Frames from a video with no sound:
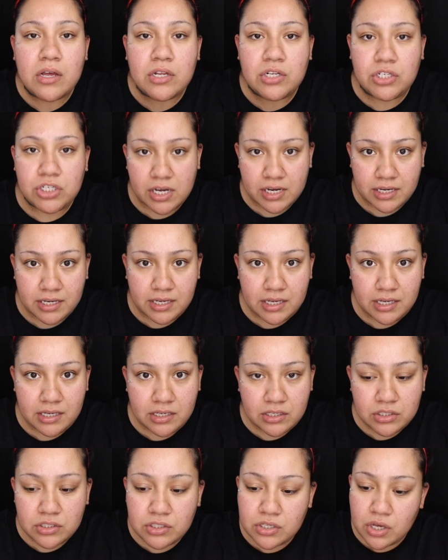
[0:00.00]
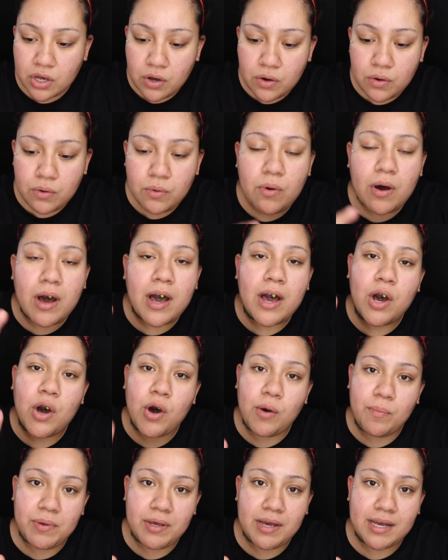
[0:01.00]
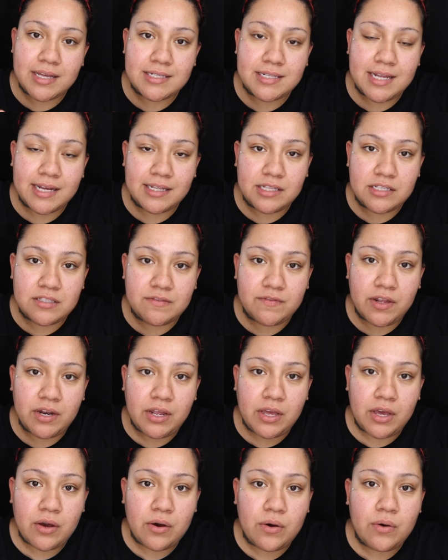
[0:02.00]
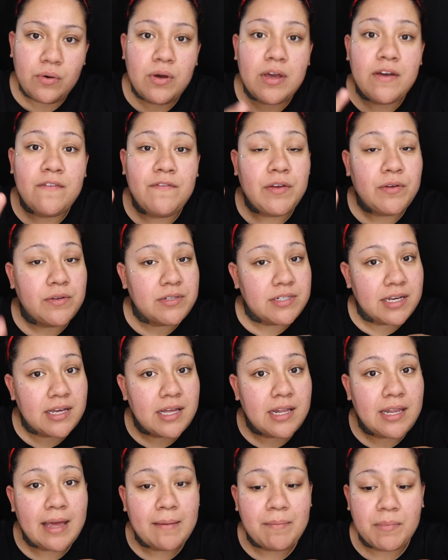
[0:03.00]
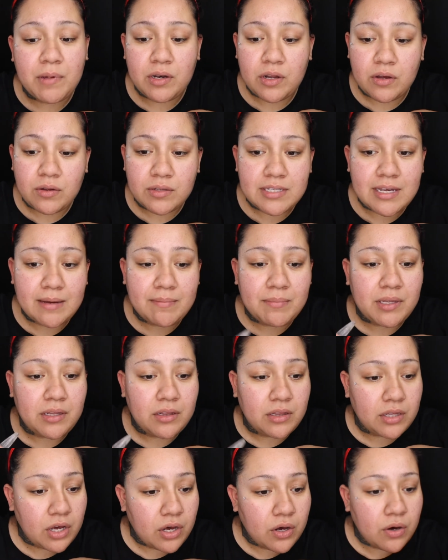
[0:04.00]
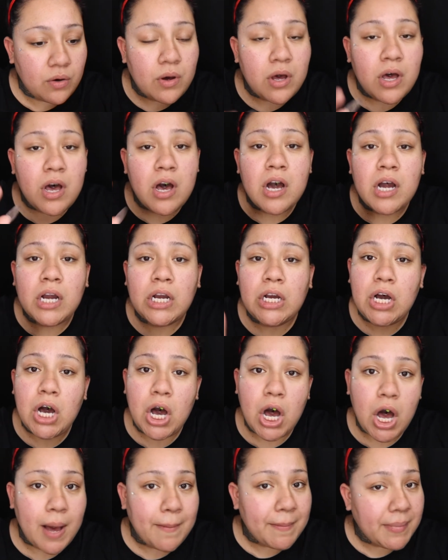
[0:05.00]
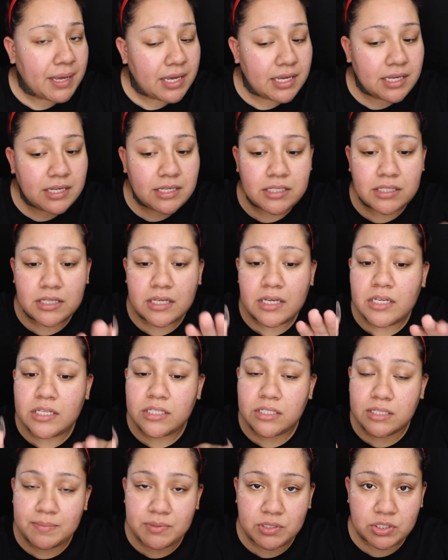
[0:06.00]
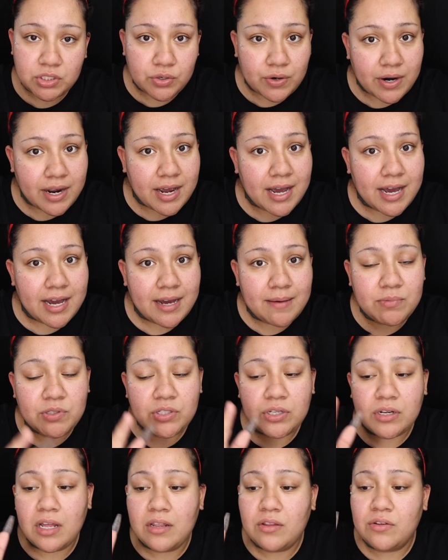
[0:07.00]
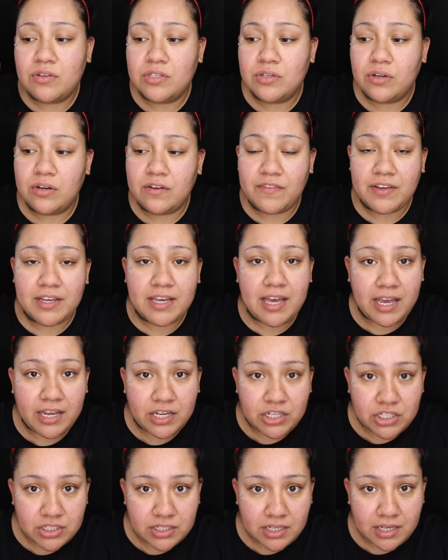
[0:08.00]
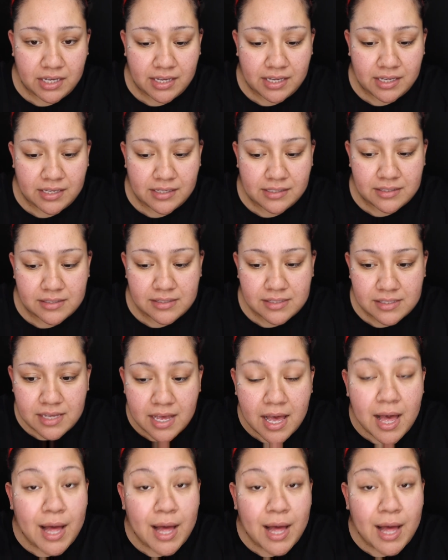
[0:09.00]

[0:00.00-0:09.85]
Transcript: Chucky. So I hope you guys like this video. If you did, let me know down below. Comment, subscribe, turn on those notifications,